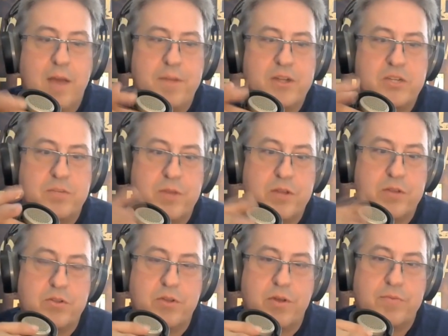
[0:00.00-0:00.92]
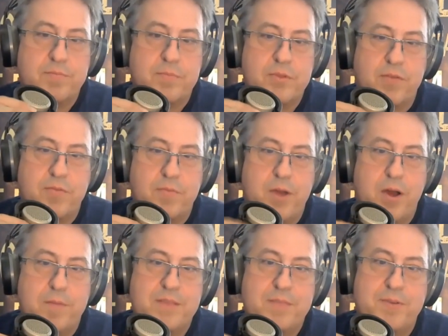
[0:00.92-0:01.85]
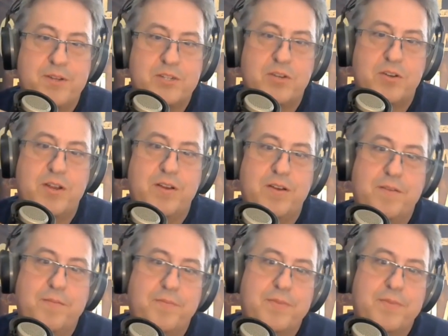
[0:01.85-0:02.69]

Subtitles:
How about your mother? You have a mom in the picture here?